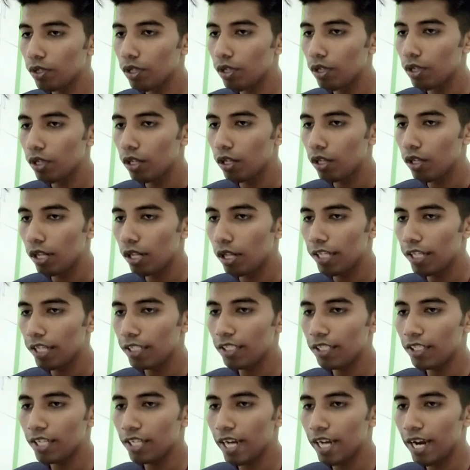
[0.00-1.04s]
Let's
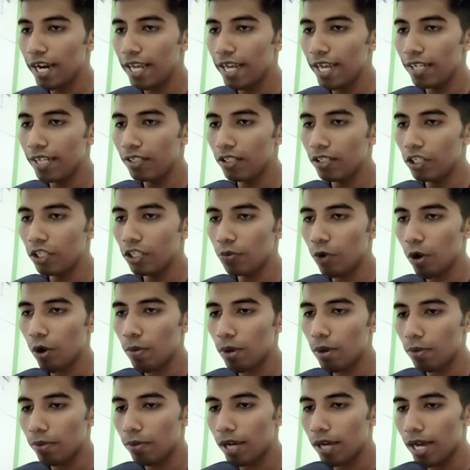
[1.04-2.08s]
KDS this
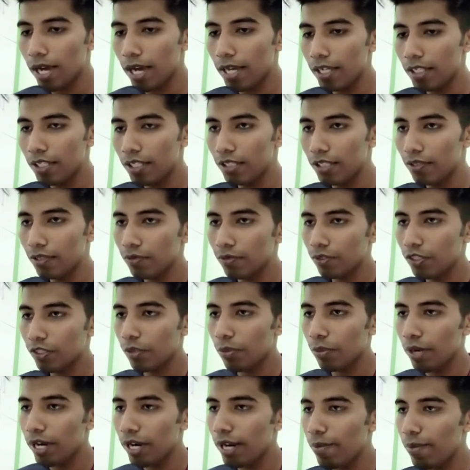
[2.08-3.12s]
problem, guys. It's a
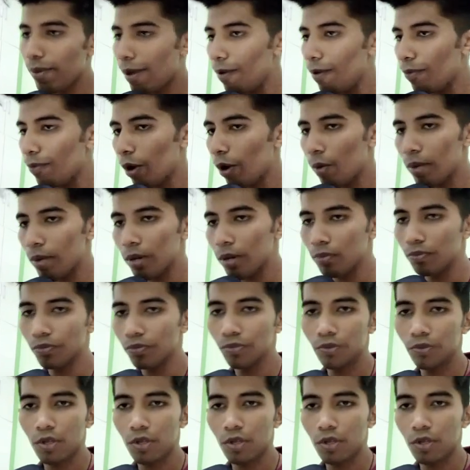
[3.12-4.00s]
medium level problem.